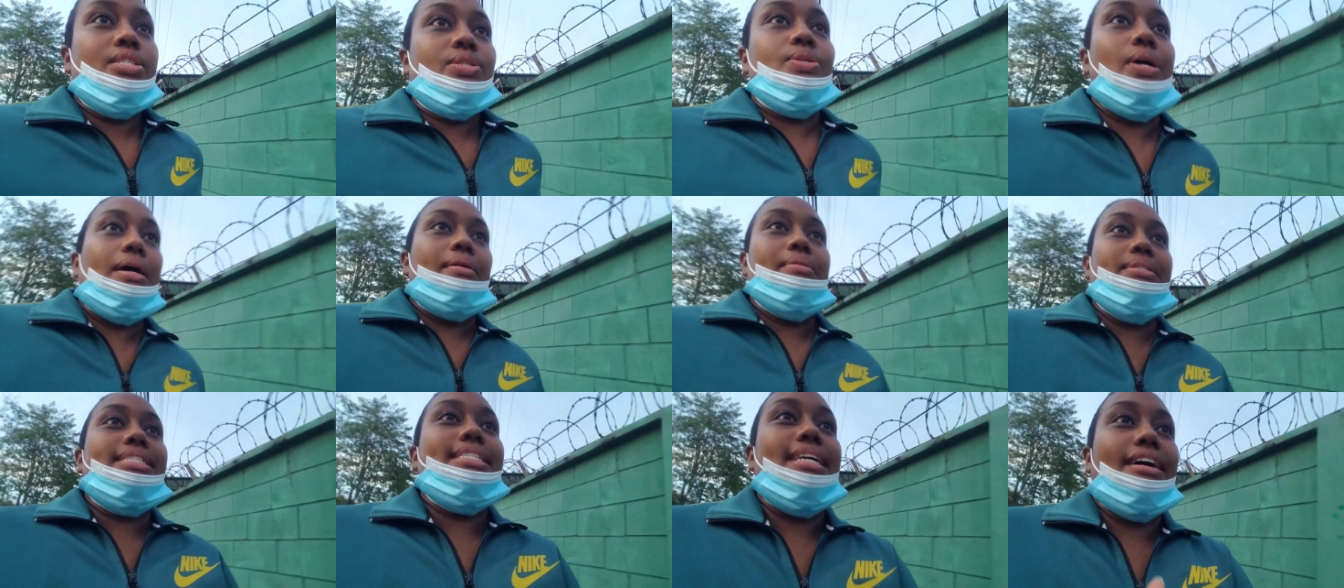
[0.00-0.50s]

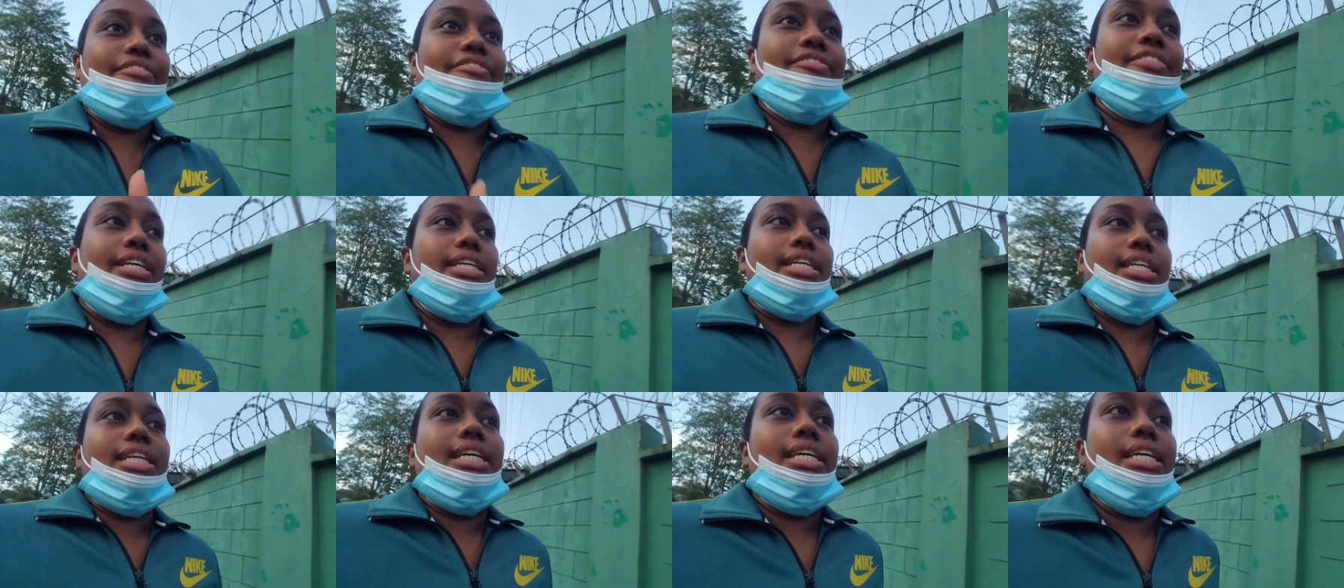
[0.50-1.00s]
So i
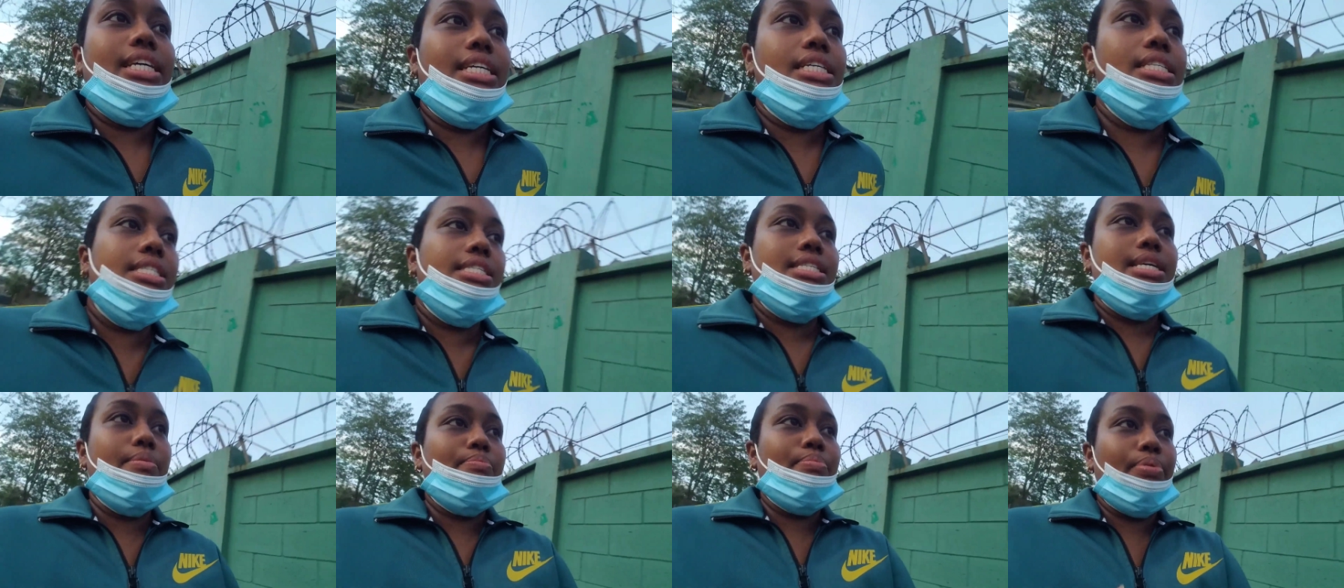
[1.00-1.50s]
definitely
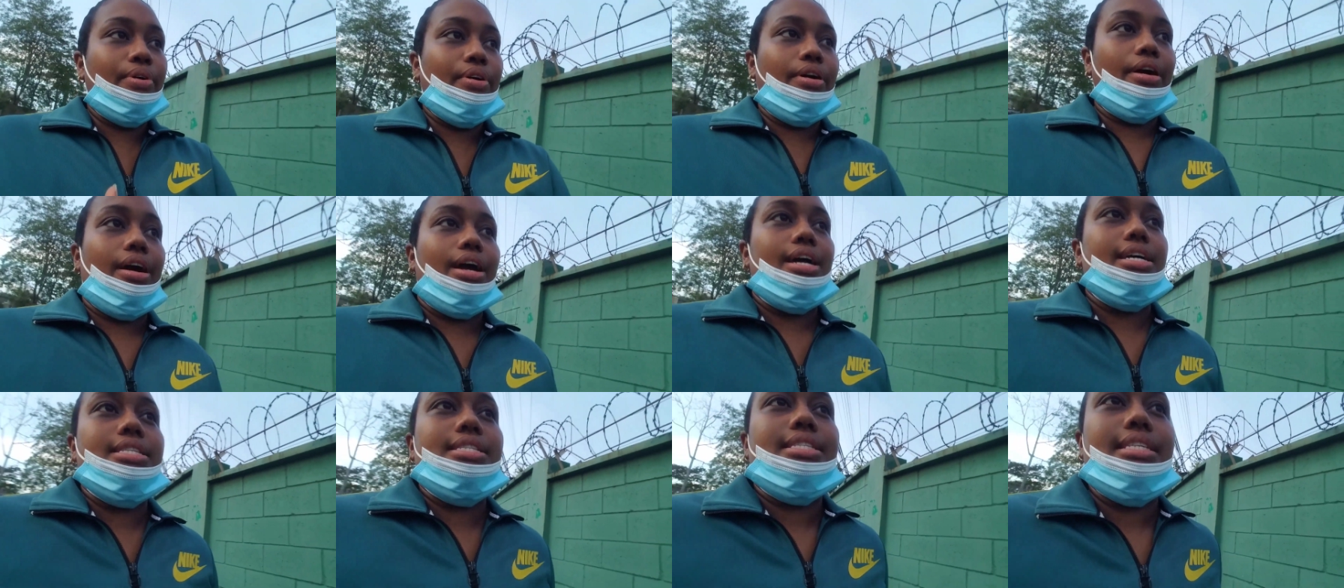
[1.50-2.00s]
see
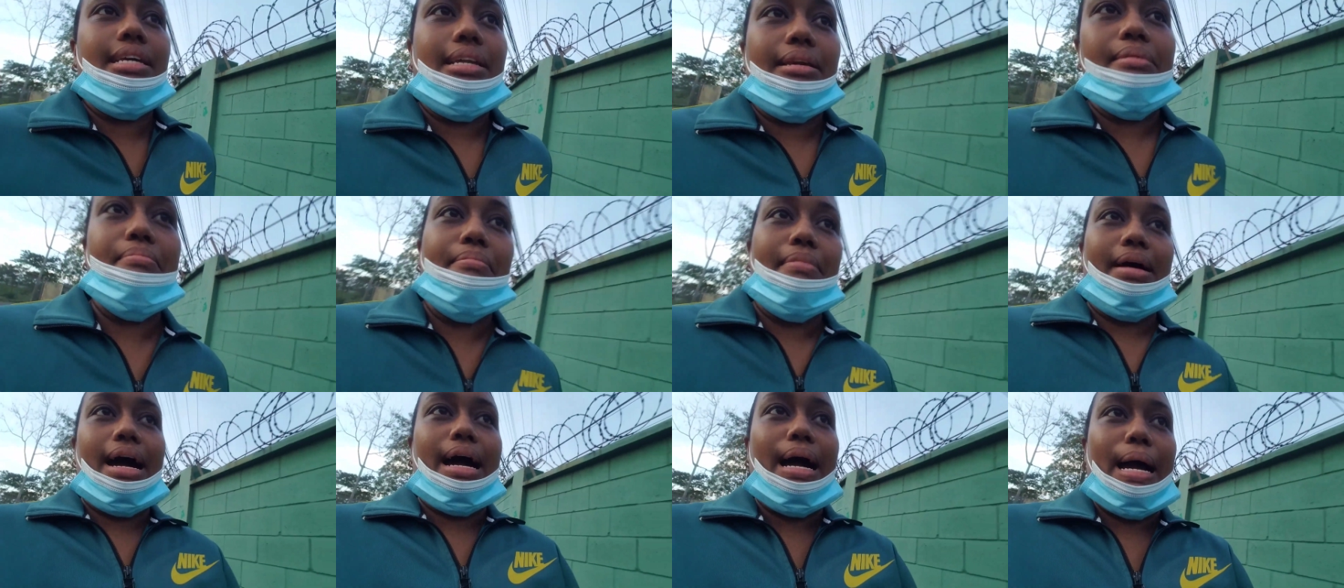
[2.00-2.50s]
progress
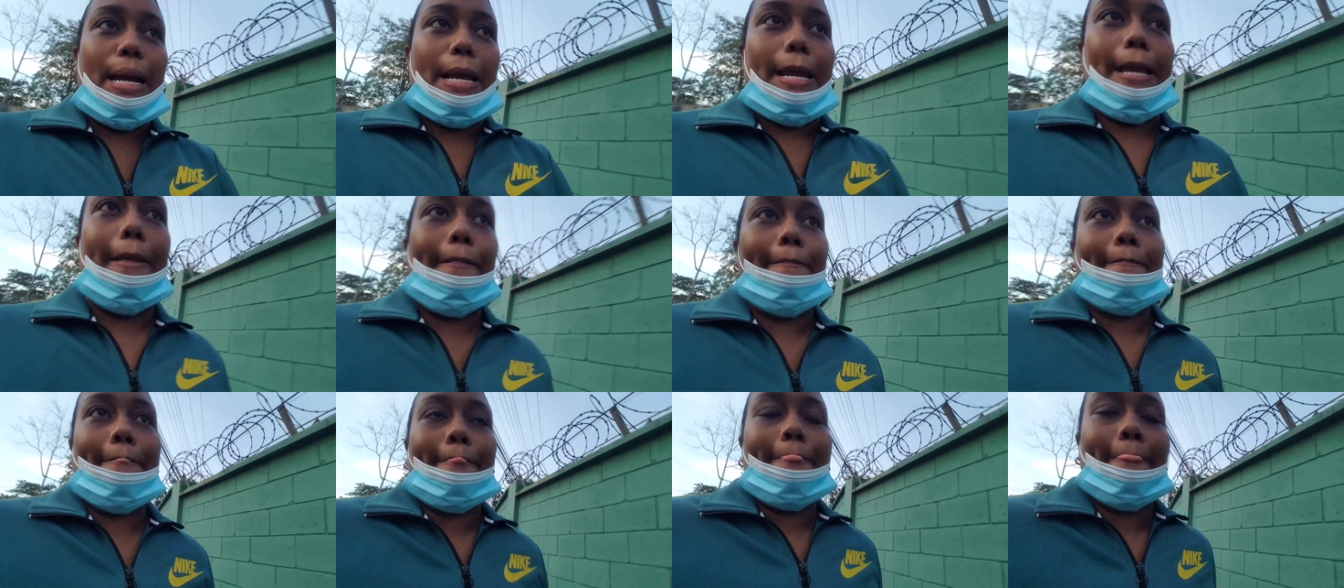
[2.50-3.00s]
in
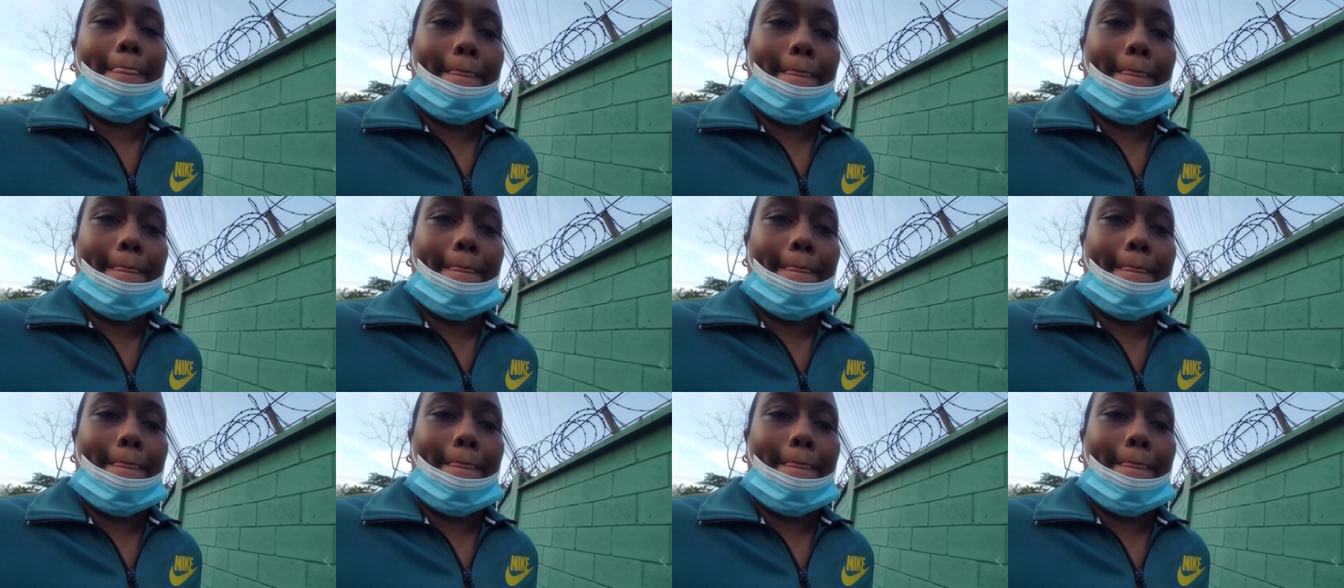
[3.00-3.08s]
my